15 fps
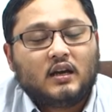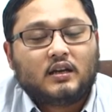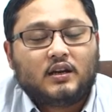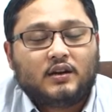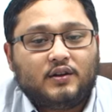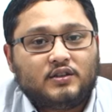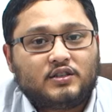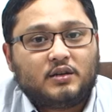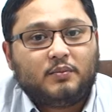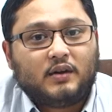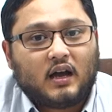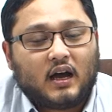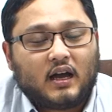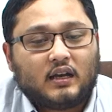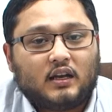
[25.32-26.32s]
The reason
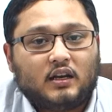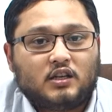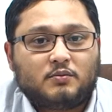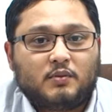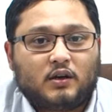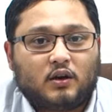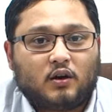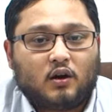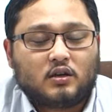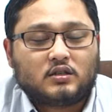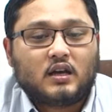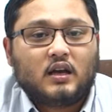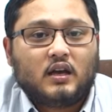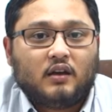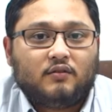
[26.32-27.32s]
behind it is because
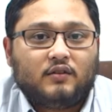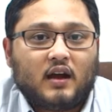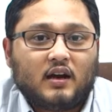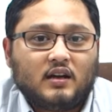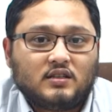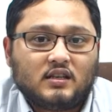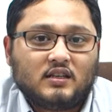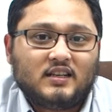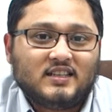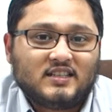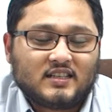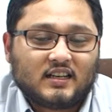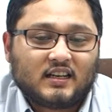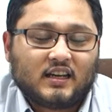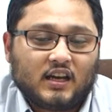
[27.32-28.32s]
if there is a
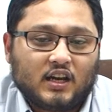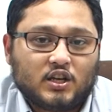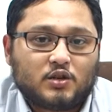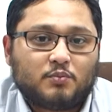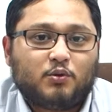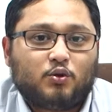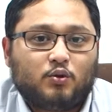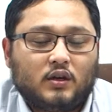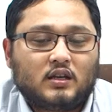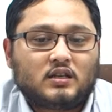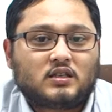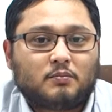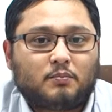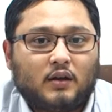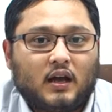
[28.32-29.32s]
disengage between the
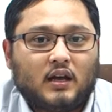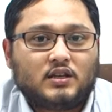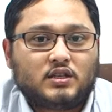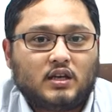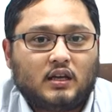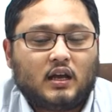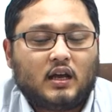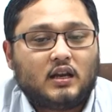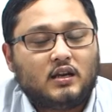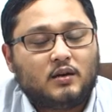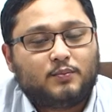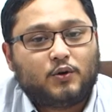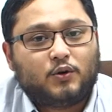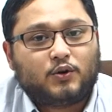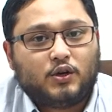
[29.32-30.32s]
supply chain and the
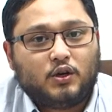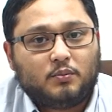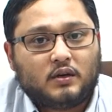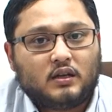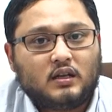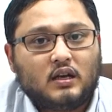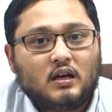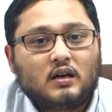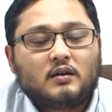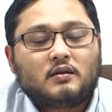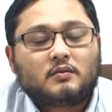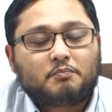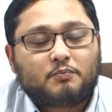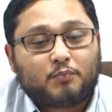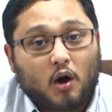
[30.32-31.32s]
procurement,
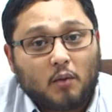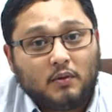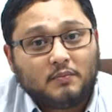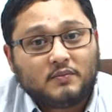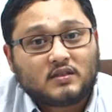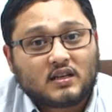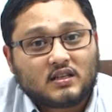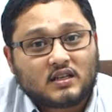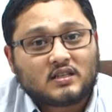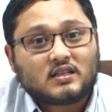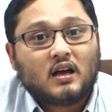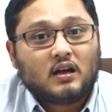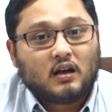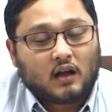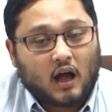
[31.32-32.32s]
problems such as
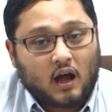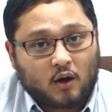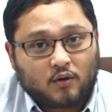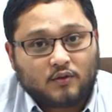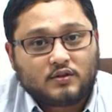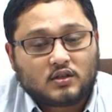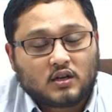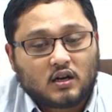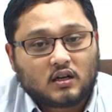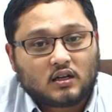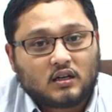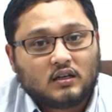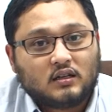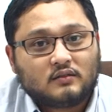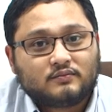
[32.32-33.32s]
out of stock,
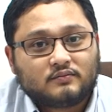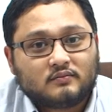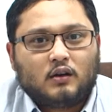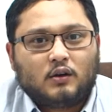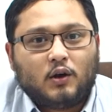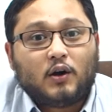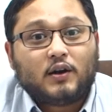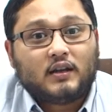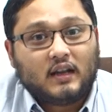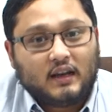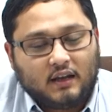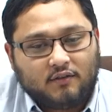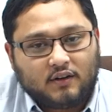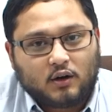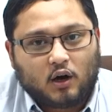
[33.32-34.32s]
not
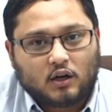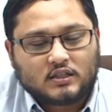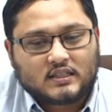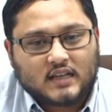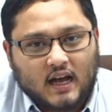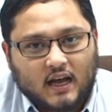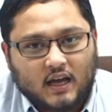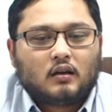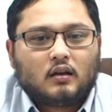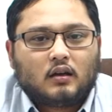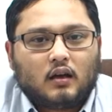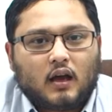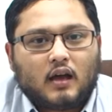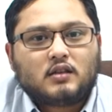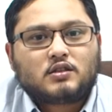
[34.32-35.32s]
delivered on time,
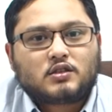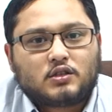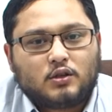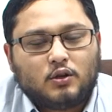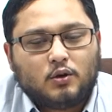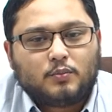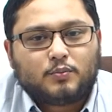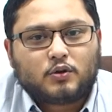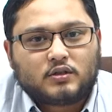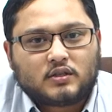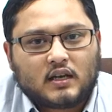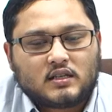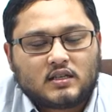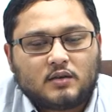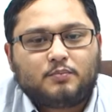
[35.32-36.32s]
and slow
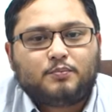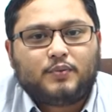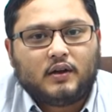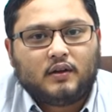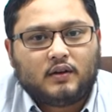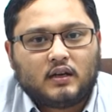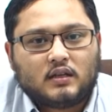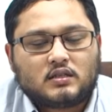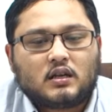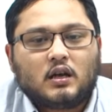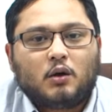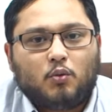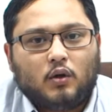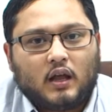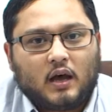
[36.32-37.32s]
processing periods
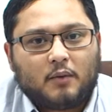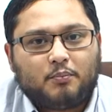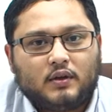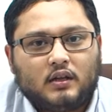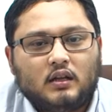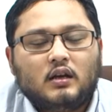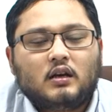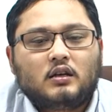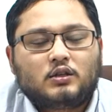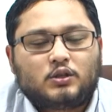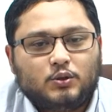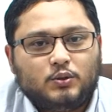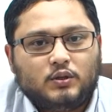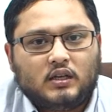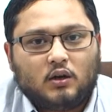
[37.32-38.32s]
will happen
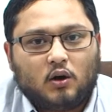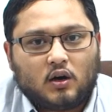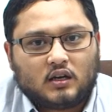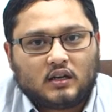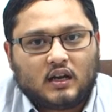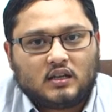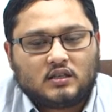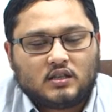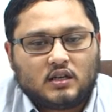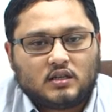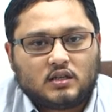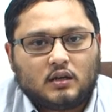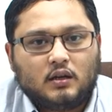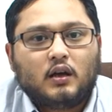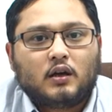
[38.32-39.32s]
to the
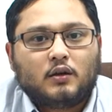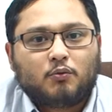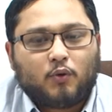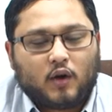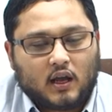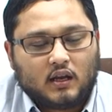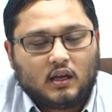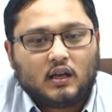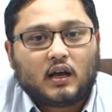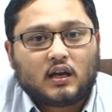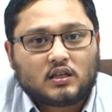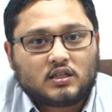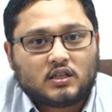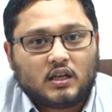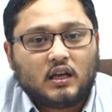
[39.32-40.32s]
organization when it
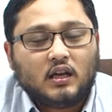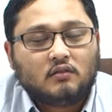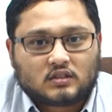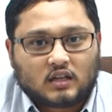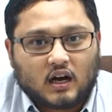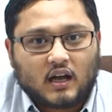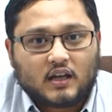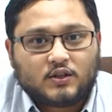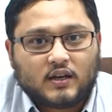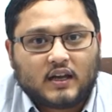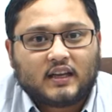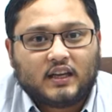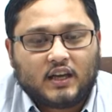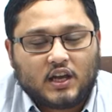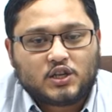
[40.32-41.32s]
actually tries to
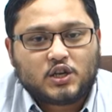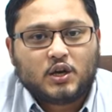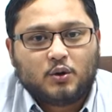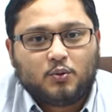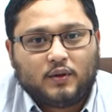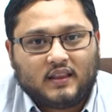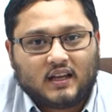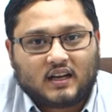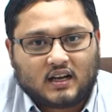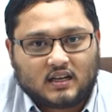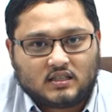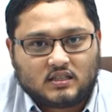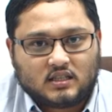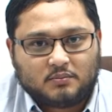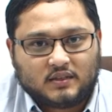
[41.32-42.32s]
engage with the
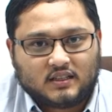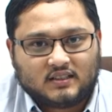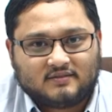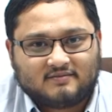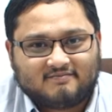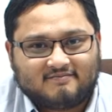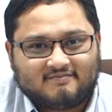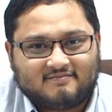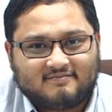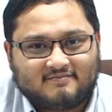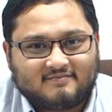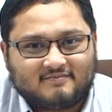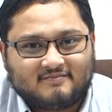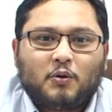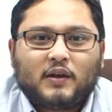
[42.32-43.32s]
customer.
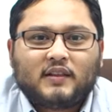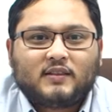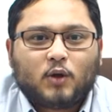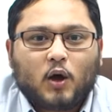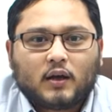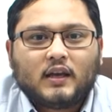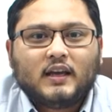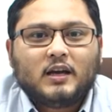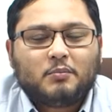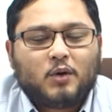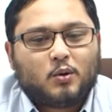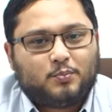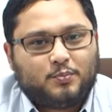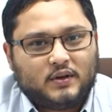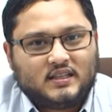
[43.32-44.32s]
When talking
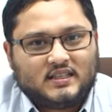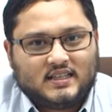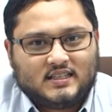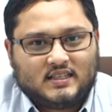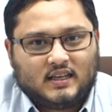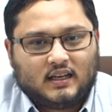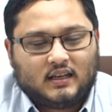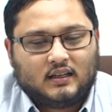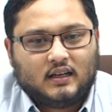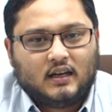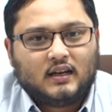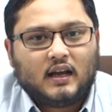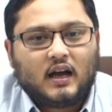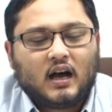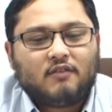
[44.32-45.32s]
about purchasing,
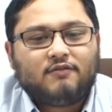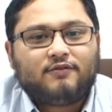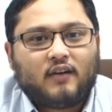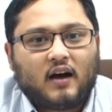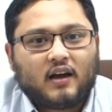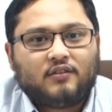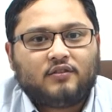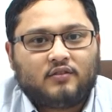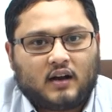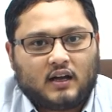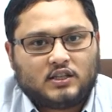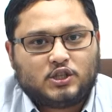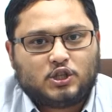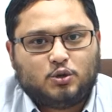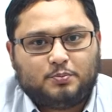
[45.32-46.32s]
there are 5
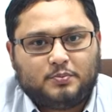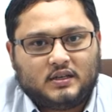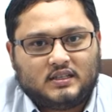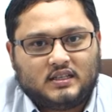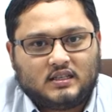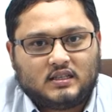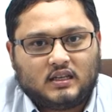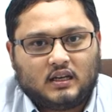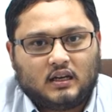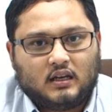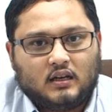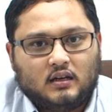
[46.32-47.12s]
rights to purchasing.